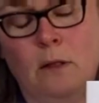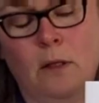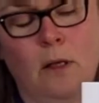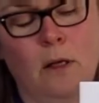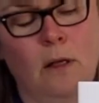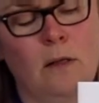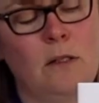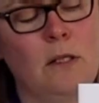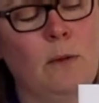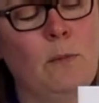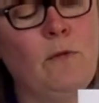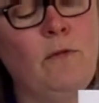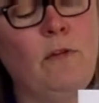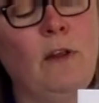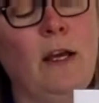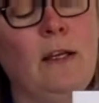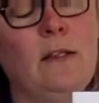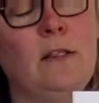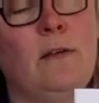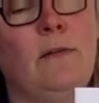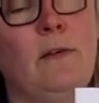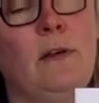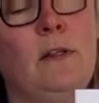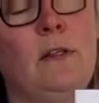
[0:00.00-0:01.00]
Some of the
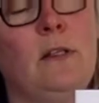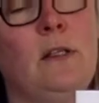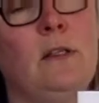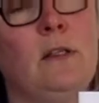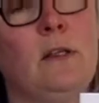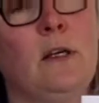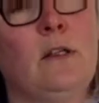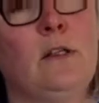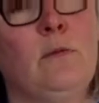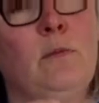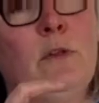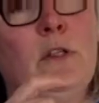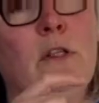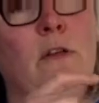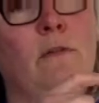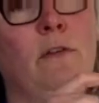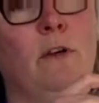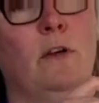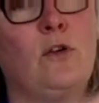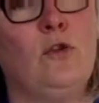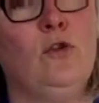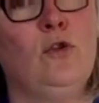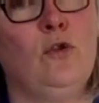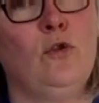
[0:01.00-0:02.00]
activities are
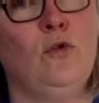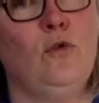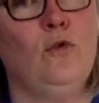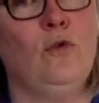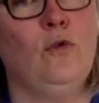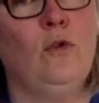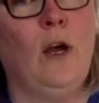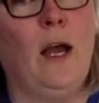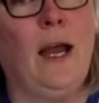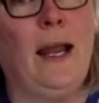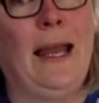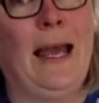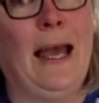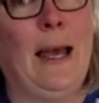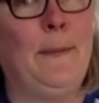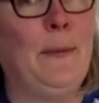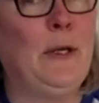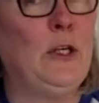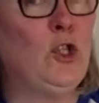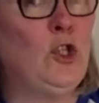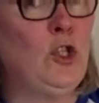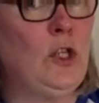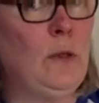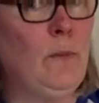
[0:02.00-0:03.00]
specific to a
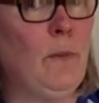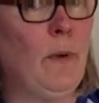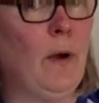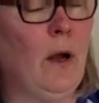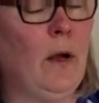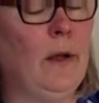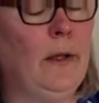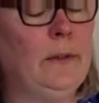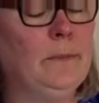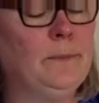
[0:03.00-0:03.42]
Kamishibai,